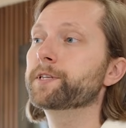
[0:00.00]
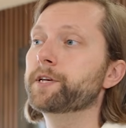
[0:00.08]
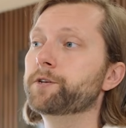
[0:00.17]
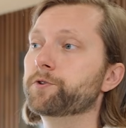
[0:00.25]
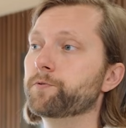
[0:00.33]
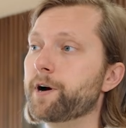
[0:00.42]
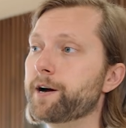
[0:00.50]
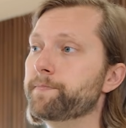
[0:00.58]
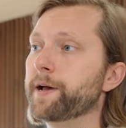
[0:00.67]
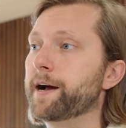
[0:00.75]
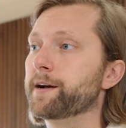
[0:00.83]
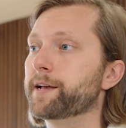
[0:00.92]
is a
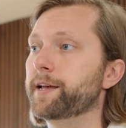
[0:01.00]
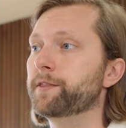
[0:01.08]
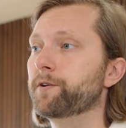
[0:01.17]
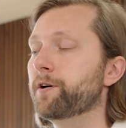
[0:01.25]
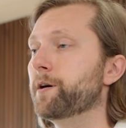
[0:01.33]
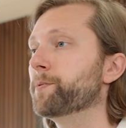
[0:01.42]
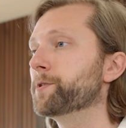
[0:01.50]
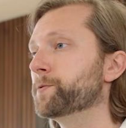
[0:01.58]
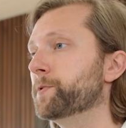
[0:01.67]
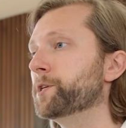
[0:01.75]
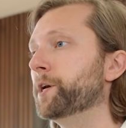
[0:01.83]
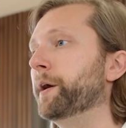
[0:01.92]
drawback in the hopper
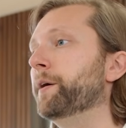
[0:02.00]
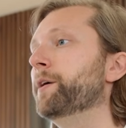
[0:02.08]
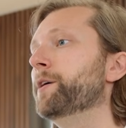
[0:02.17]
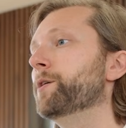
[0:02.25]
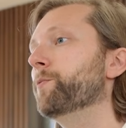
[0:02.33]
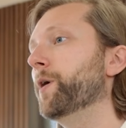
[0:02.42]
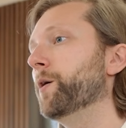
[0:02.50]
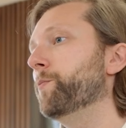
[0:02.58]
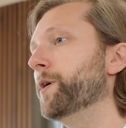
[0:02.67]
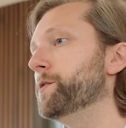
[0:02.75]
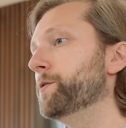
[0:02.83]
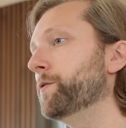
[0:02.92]
switching, where
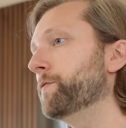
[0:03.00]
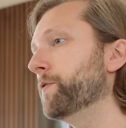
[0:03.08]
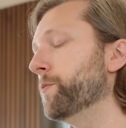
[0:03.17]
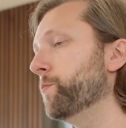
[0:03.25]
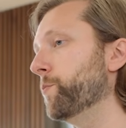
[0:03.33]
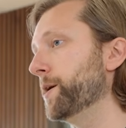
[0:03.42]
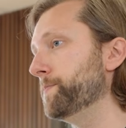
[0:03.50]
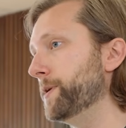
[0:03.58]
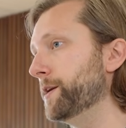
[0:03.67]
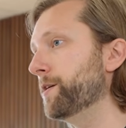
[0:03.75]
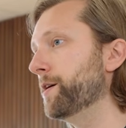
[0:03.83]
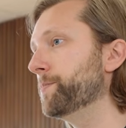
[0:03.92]
when you go from one
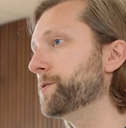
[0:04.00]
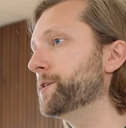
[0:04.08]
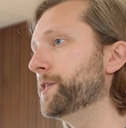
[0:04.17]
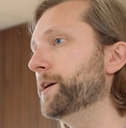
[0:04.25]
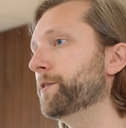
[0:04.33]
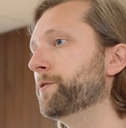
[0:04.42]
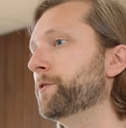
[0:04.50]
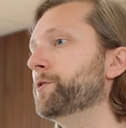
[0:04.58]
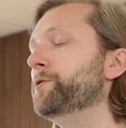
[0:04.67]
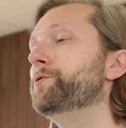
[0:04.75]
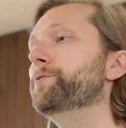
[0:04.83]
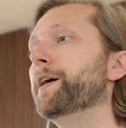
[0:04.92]
bean hopper to the other,
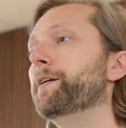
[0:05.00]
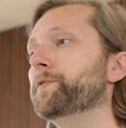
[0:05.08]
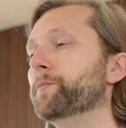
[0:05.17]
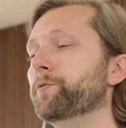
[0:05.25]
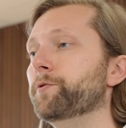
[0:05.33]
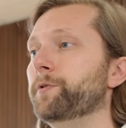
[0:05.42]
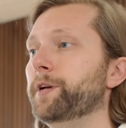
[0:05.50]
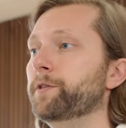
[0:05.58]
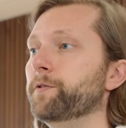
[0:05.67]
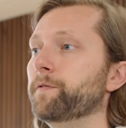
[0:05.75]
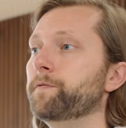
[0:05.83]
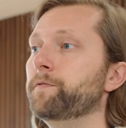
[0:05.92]
you do have to brew
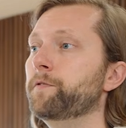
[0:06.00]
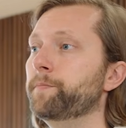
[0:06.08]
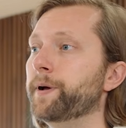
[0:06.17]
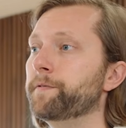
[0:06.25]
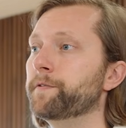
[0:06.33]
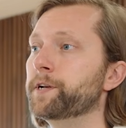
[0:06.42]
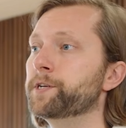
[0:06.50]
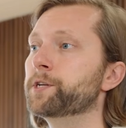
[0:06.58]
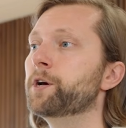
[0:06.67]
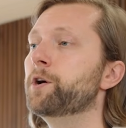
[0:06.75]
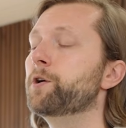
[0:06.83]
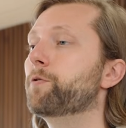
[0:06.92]
either a full beverage
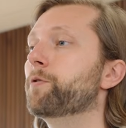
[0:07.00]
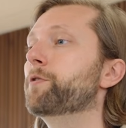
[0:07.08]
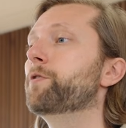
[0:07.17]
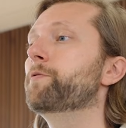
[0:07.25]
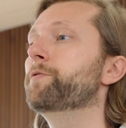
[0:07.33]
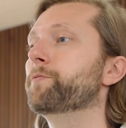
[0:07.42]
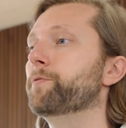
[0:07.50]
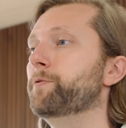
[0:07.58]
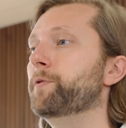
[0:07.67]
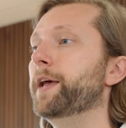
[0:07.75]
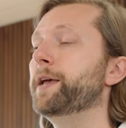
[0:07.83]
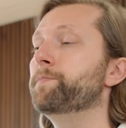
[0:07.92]
or go
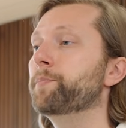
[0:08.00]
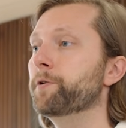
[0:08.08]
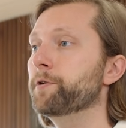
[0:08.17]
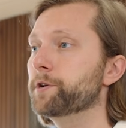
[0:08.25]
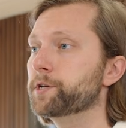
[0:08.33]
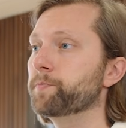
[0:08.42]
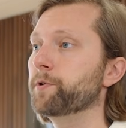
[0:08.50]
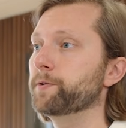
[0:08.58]
through a purge